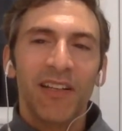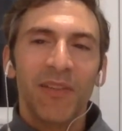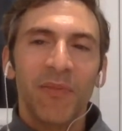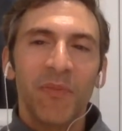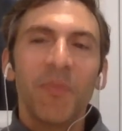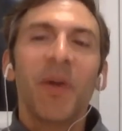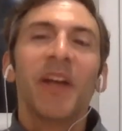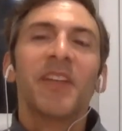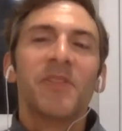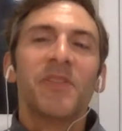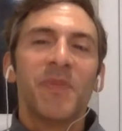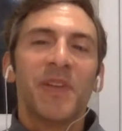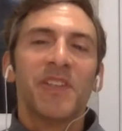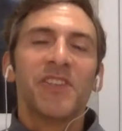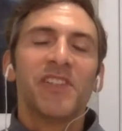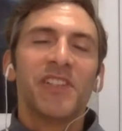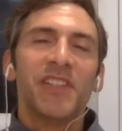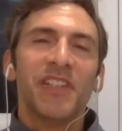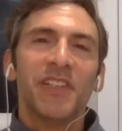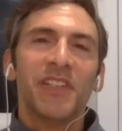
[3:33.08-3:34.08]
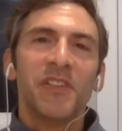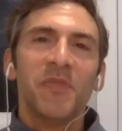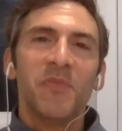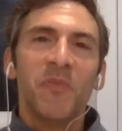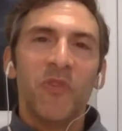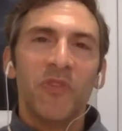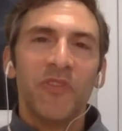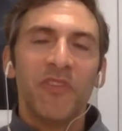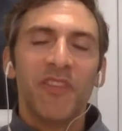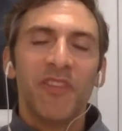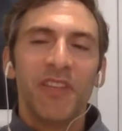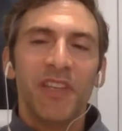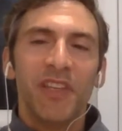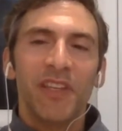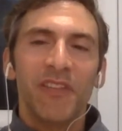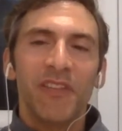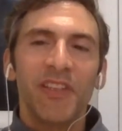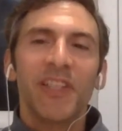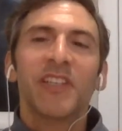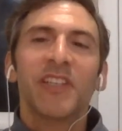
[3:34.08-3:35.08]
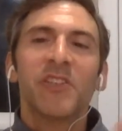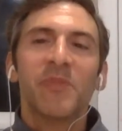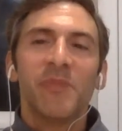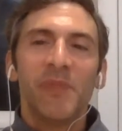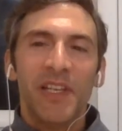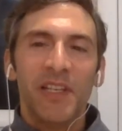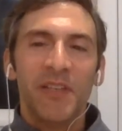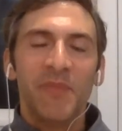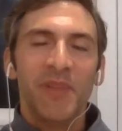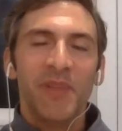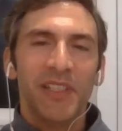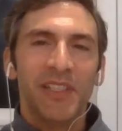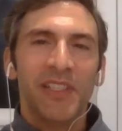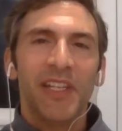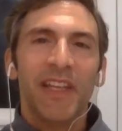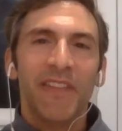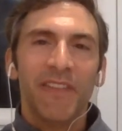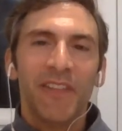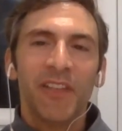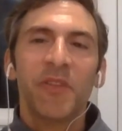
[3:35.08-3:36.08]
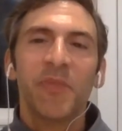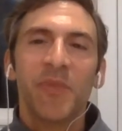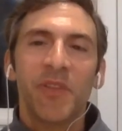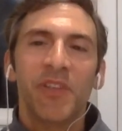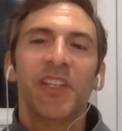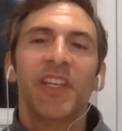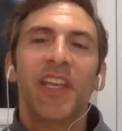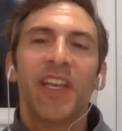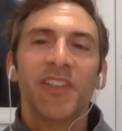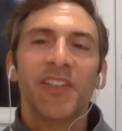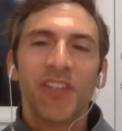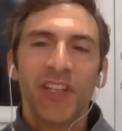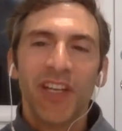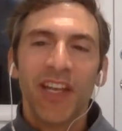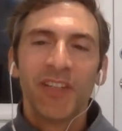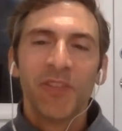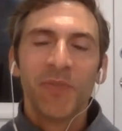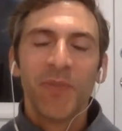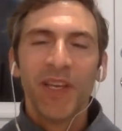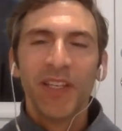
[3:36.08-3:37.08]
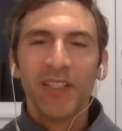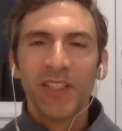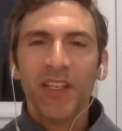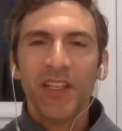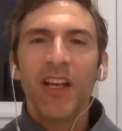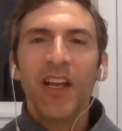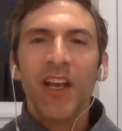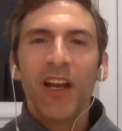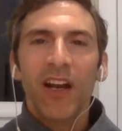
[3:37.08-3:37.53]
my specialty is more the explainability and the communication aspect.